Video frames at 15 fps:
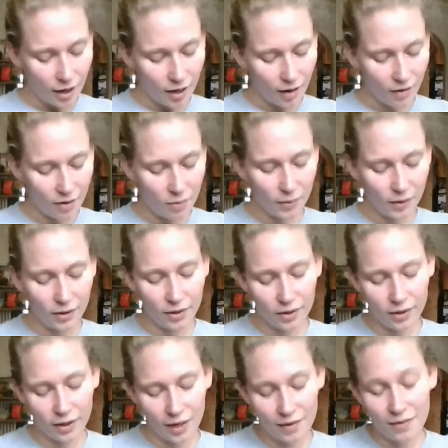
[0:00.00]
Harry
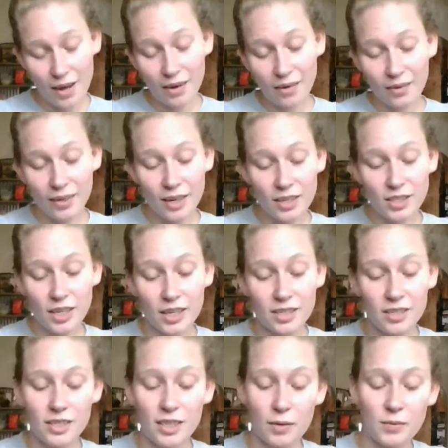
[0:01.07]
wondered if Hagrid had
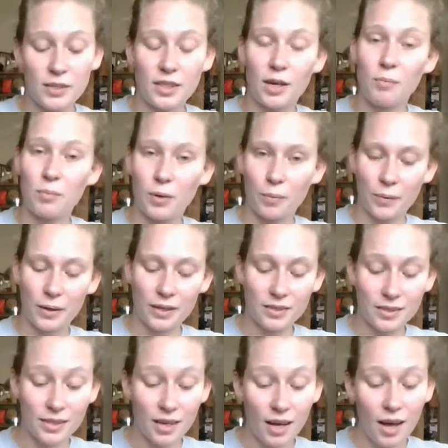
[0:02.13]
changed the subject on purpose,
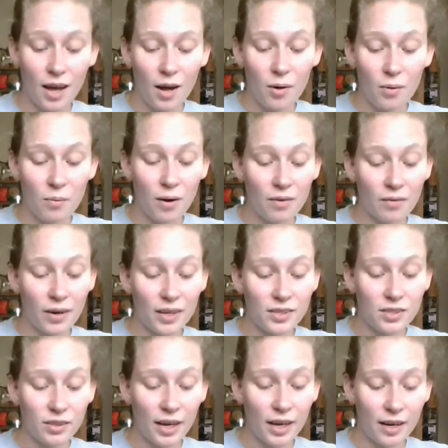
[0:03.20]
while Ron
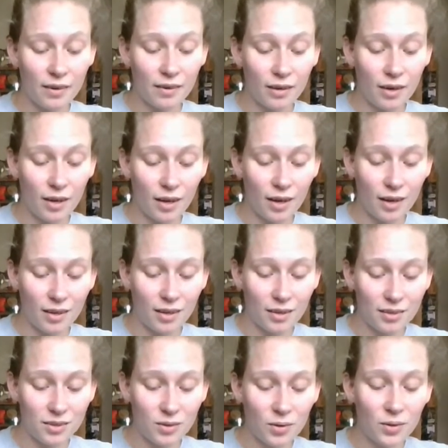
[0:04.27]
told
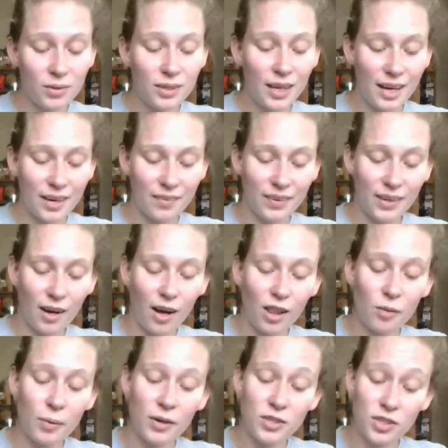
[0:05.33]
Hagrid
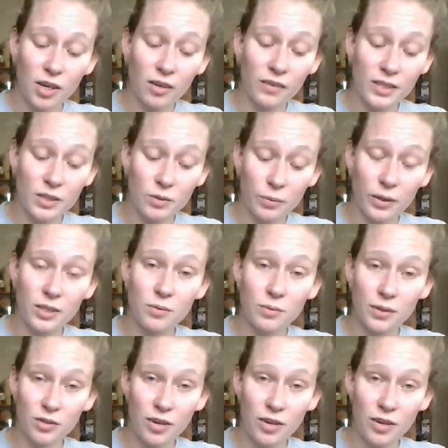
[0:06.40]
all about Charlie's works with